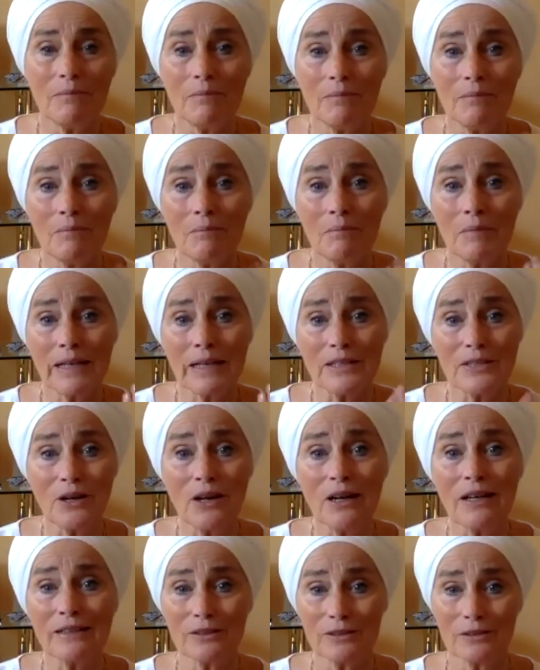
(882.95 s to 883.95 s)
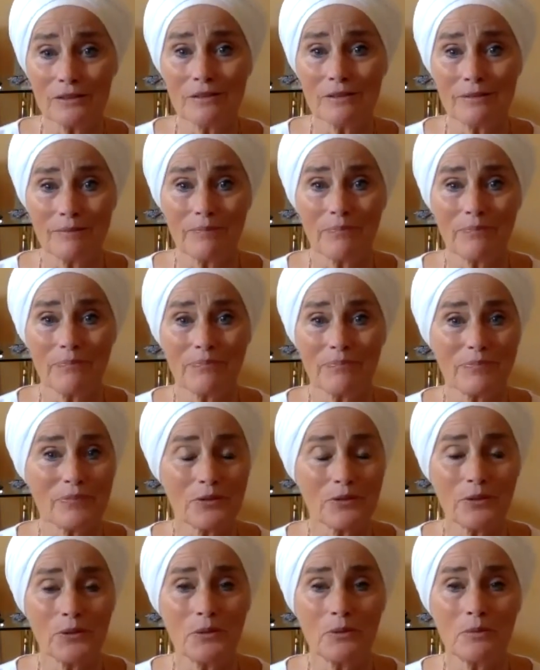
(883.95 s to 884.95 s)
my daughter,
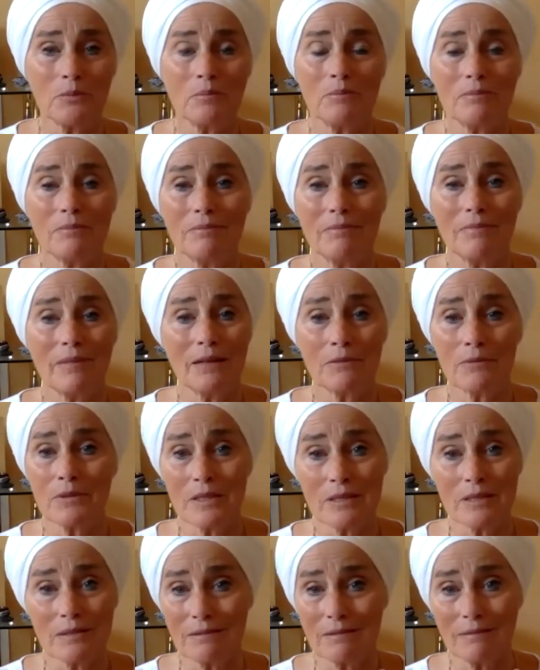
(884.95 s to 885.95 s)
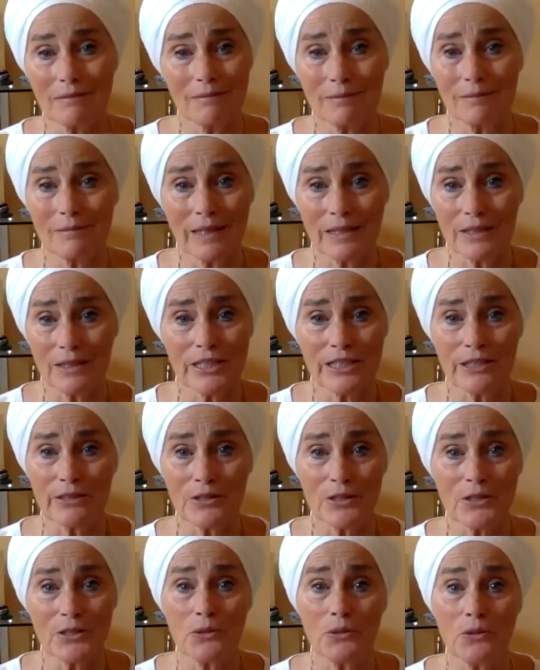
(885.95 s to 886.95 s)
whom I was like shared a
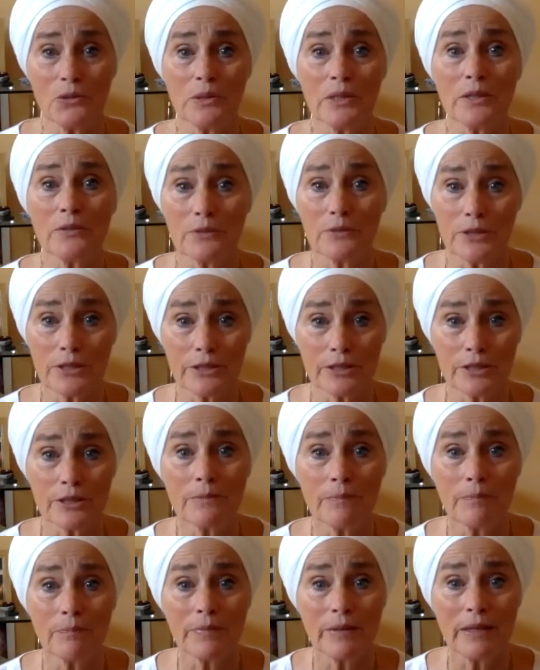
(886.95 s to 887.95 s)
soul with for sure,